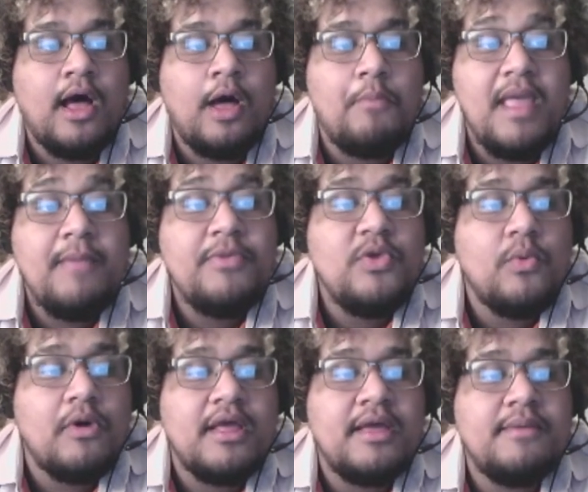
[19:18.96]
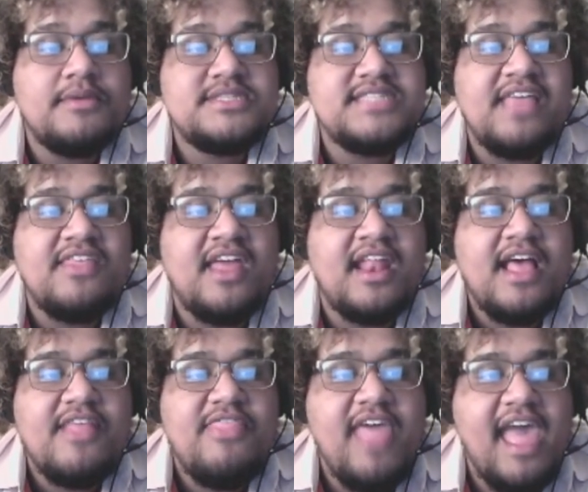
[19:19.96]
Maybe you want to say that
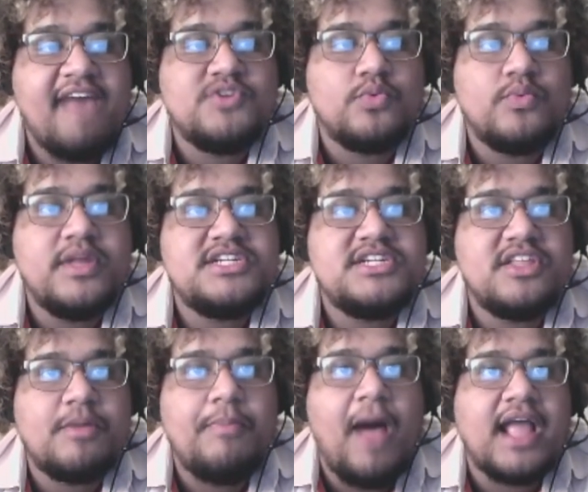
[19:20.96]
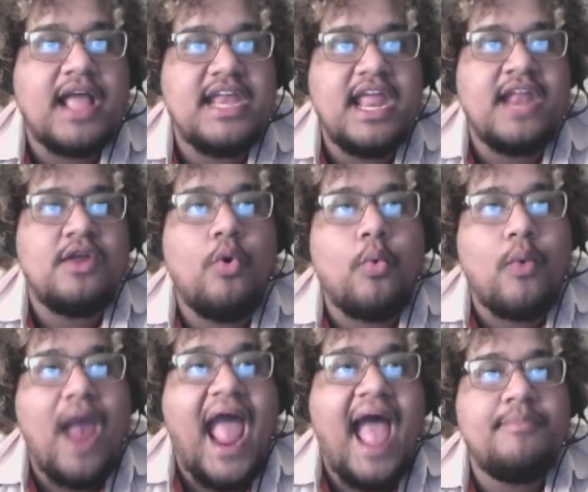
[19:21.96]
they have to reach into their pocket and
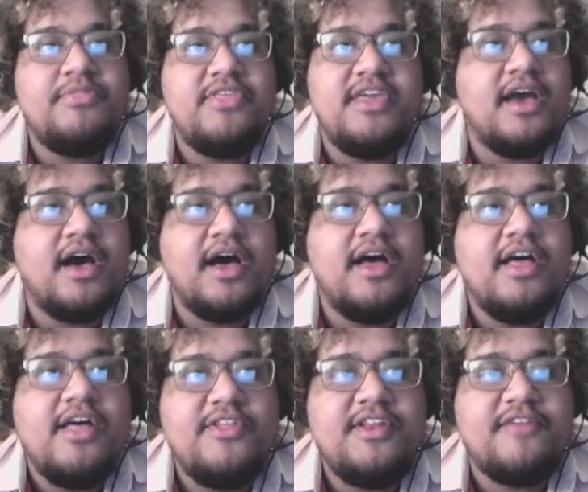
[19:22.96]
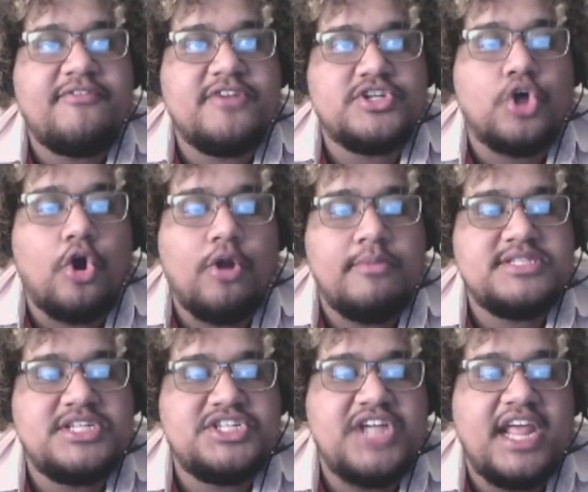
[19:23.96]
grab the different charms
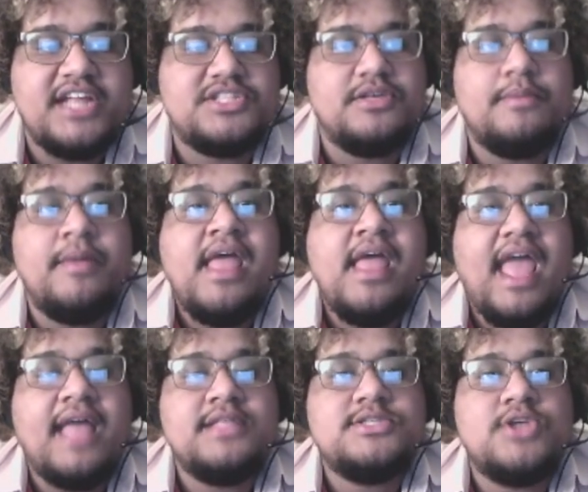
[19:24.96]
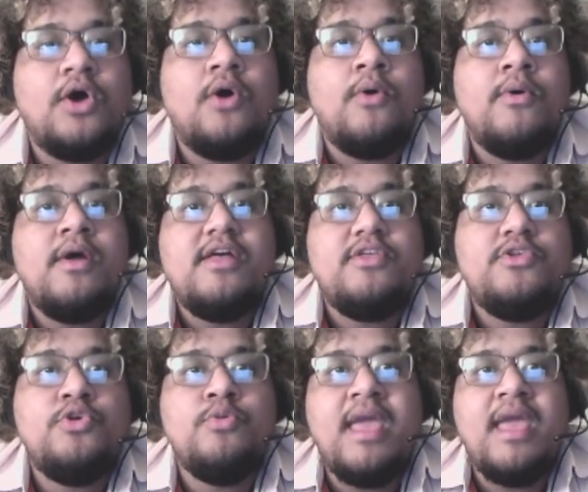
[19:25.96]
to change them, and so
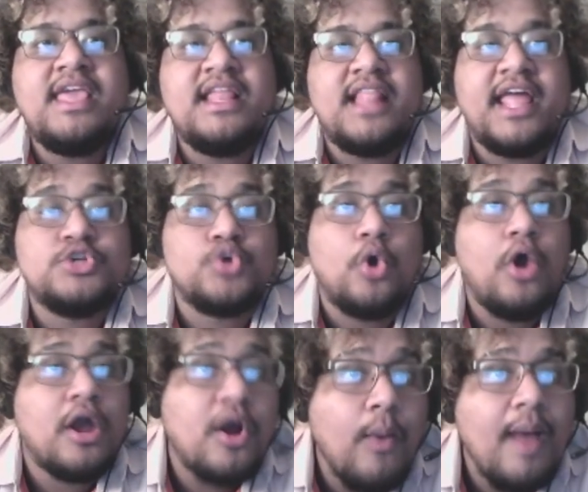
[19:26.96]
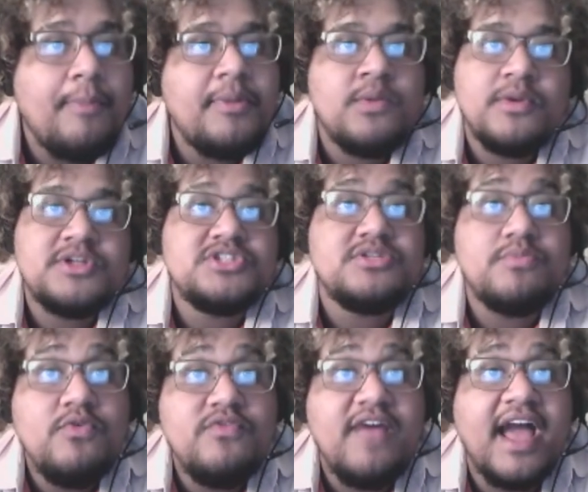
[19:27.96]
you make it like drawing a weapon, which is a
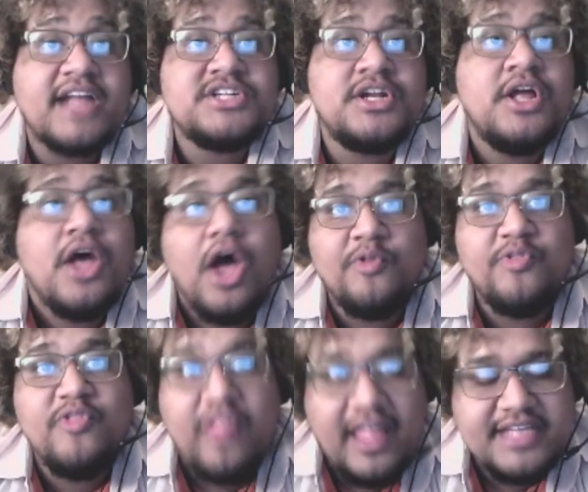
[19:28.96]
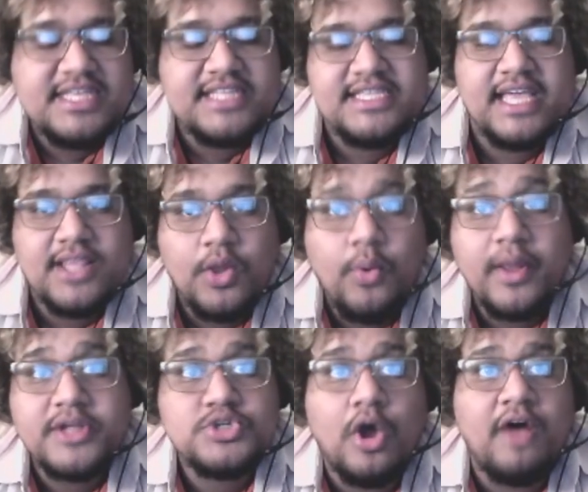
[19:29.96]
move action, unless they take the
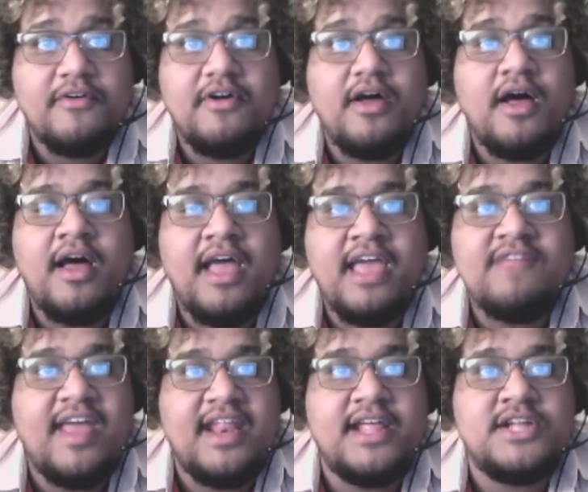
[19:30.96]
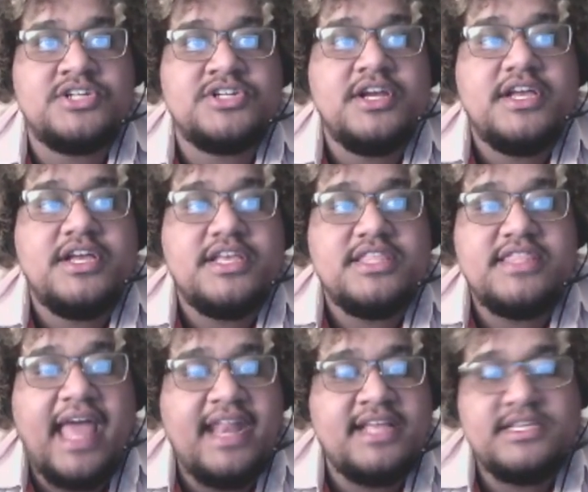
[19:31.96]
quick draw advantage.
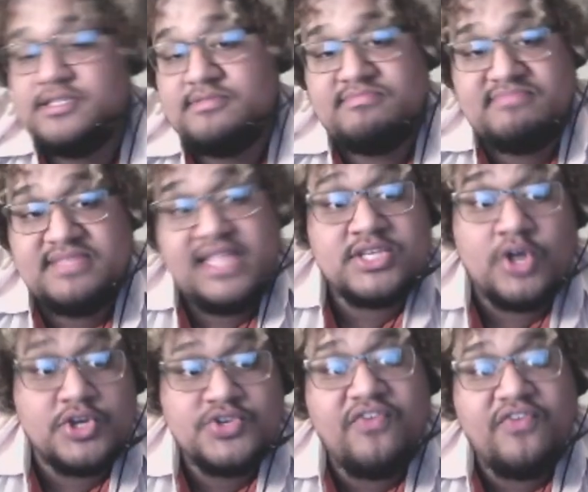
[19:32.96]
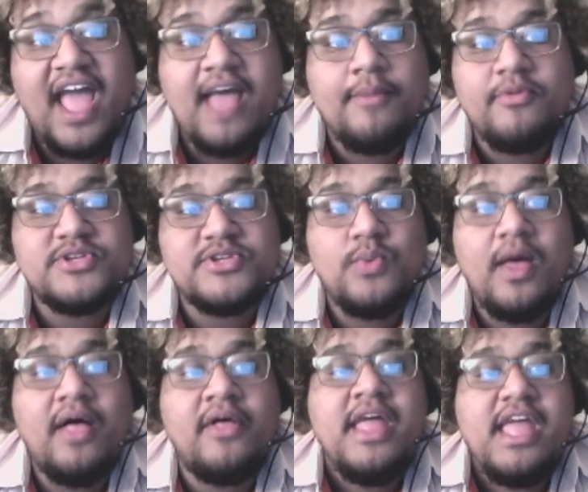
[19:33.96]
That's also viable as
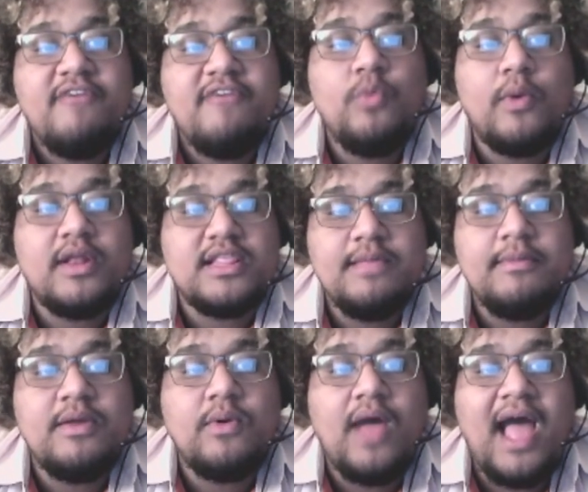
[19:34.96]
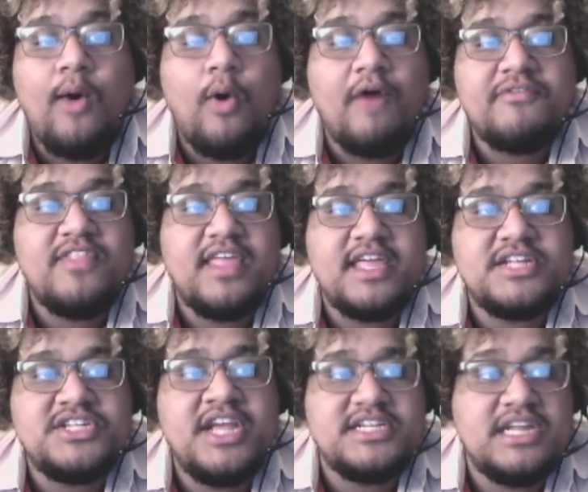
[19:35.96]
well if you want to limit how often they can
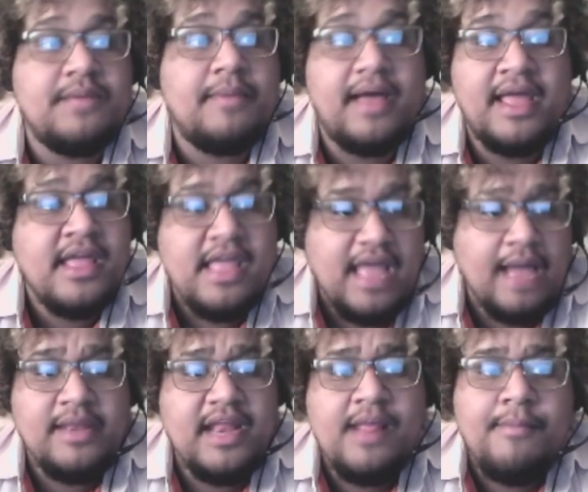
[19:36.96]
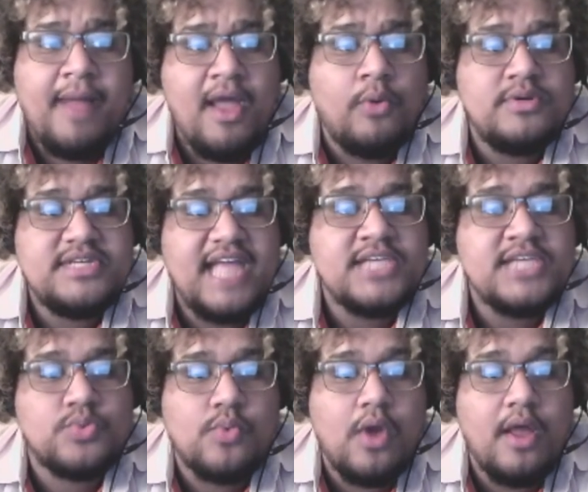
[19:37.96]
change. In my own
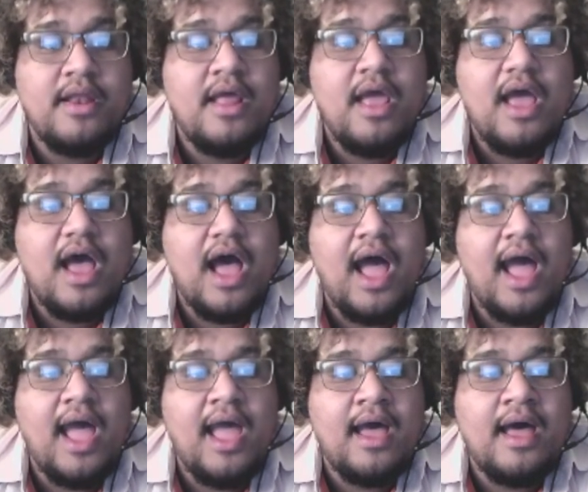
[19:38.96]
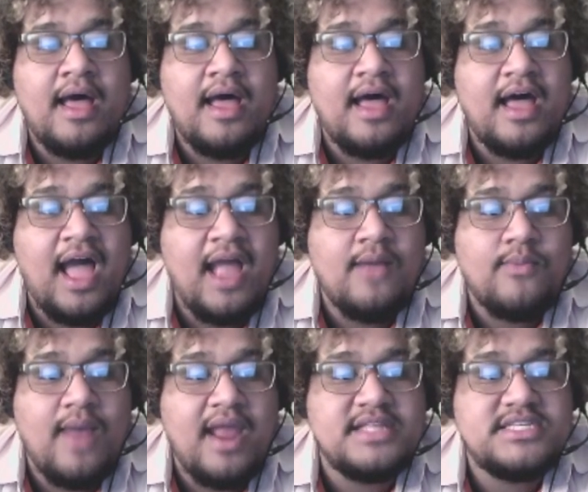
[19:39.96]
test run, I
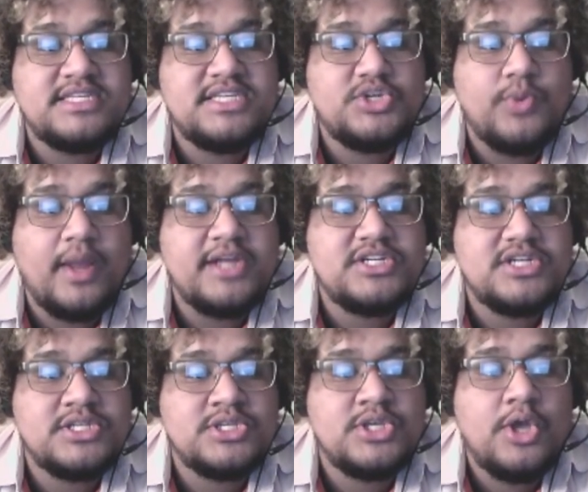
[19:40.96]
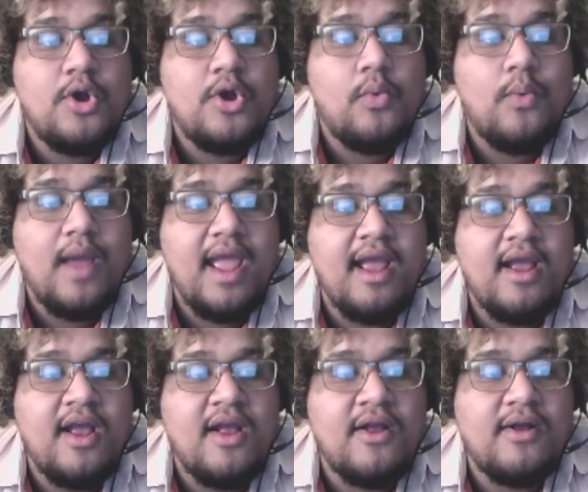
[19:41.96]
ran into situations
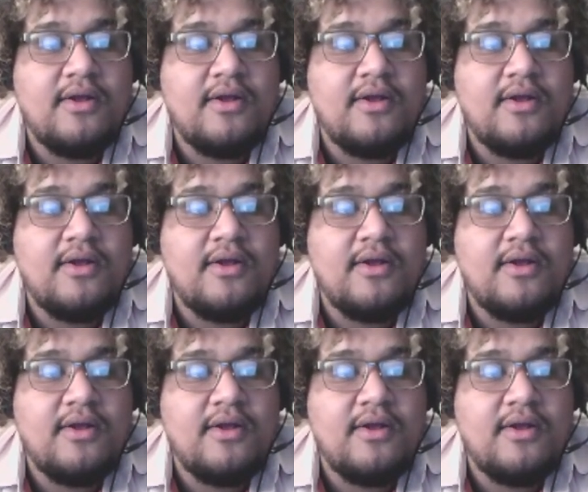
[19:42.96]
where